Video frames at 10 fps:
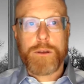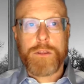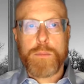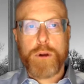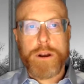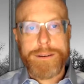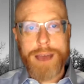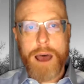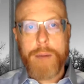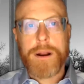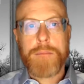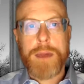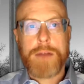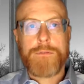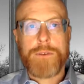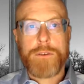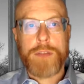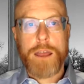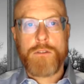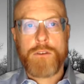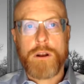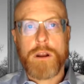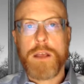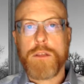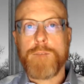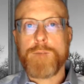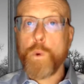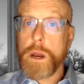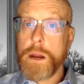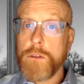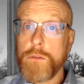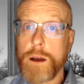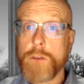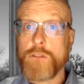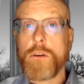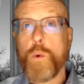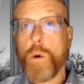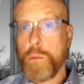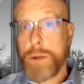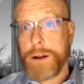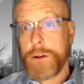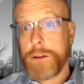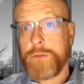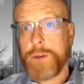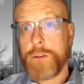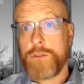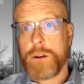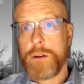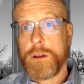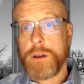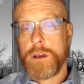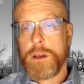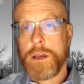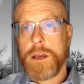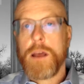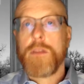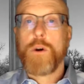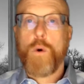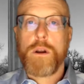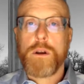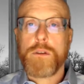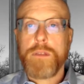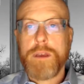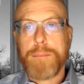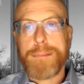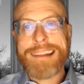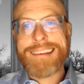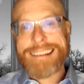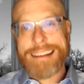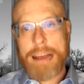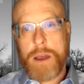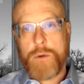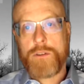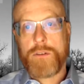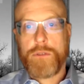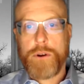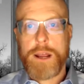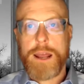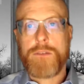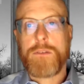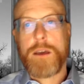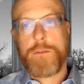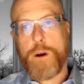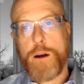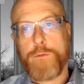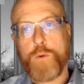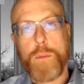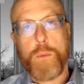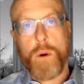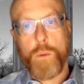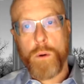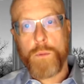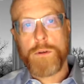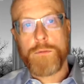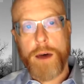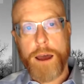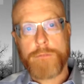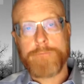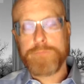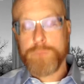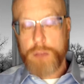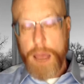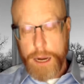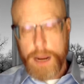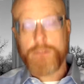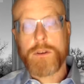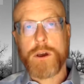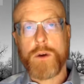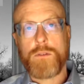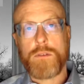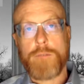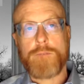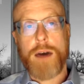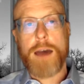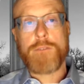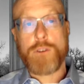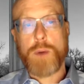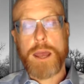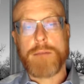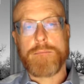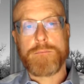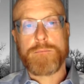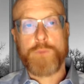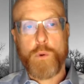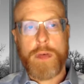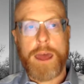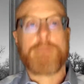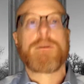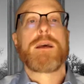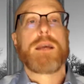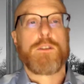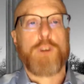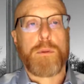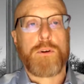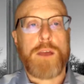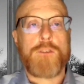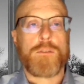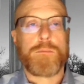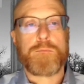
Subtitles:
the predominant manifestation, either voiding dysfunction or renal dysfunction. The court looked to the implicit language of 38 CFR 4.115, Diagnostic Code 7528, for that interpretation.